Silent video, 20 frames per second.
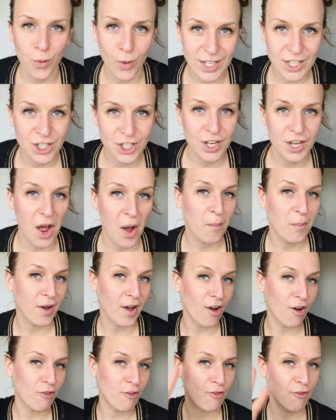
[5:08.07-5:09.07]
Question
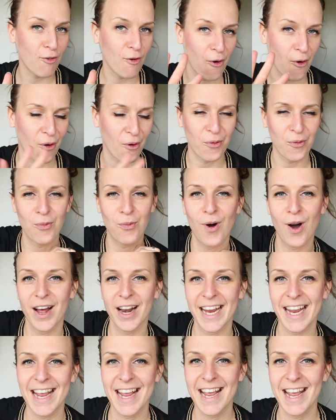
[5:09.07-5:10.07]
number four.
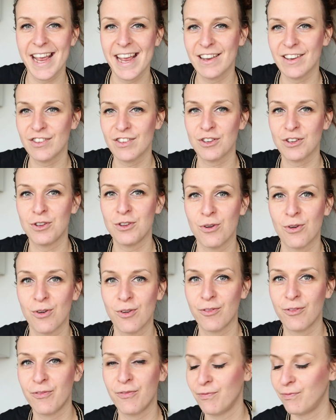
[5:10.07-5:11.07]
What is
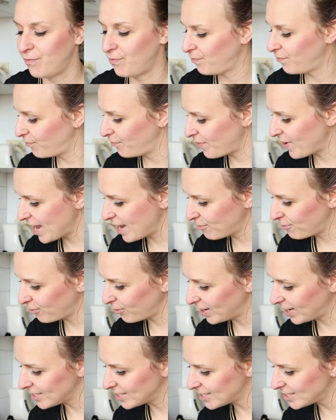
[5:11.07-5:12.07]
your
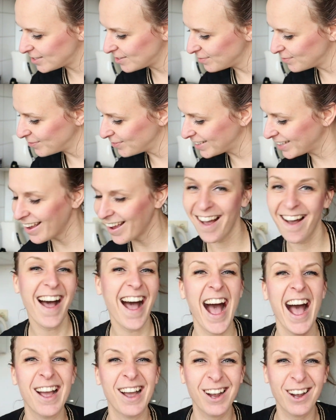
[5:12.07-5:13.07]
favorite...
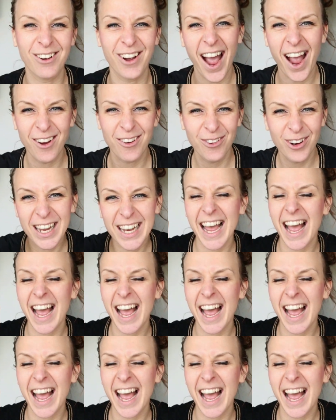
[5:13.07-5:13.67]
I